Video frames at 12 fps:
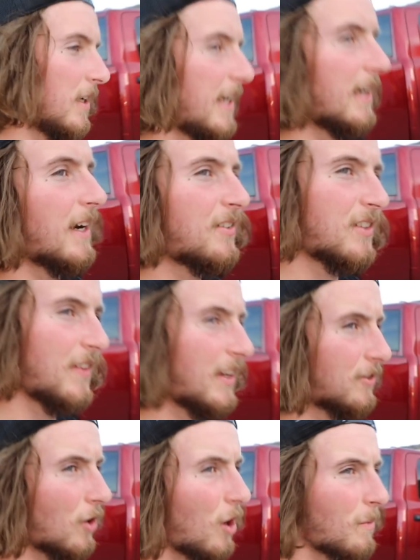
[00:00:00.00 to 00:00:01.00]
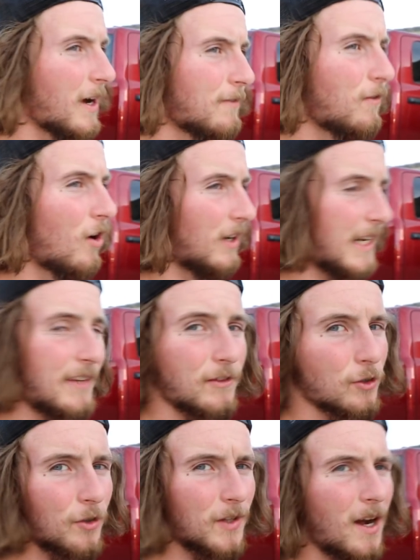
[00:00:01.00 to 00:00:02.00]
Again, I said that's all my fault, and I even
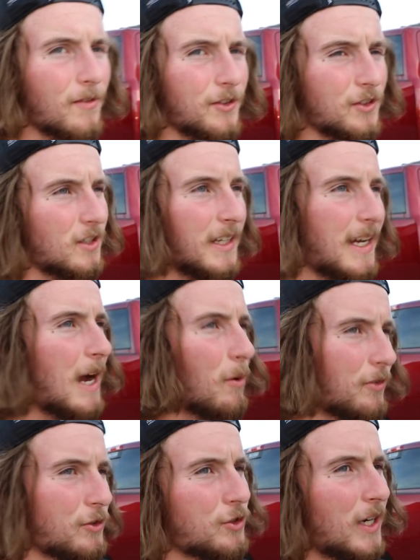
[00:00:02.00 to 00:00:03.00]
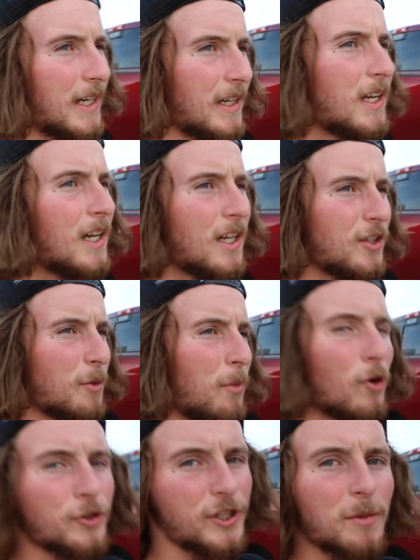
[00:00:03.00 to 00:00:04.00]
told the officer, like, I wasn't trying to
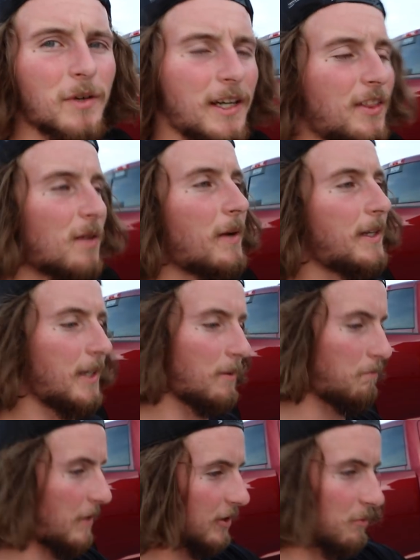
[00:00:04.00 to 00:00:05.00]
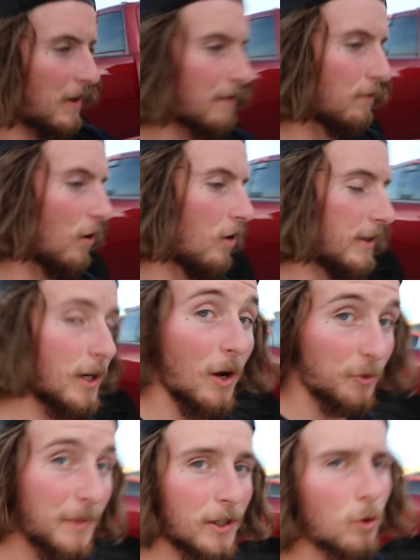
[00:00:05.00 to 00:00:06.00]
bullshit. I'm like, yep, that's my fault. You know, I
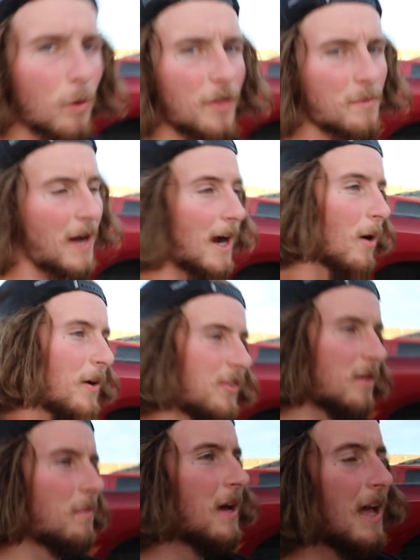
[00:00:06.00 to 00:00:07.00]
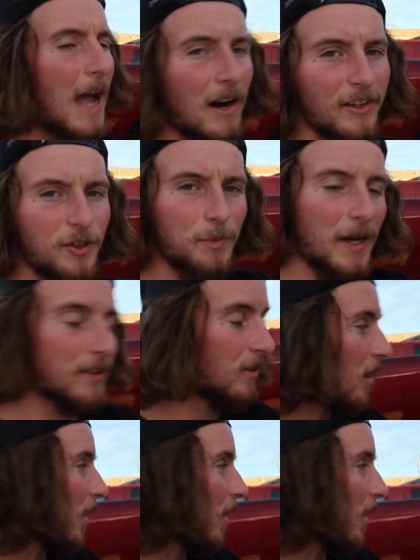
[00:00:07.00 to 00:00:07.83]
was being cool with him. I always am. I respect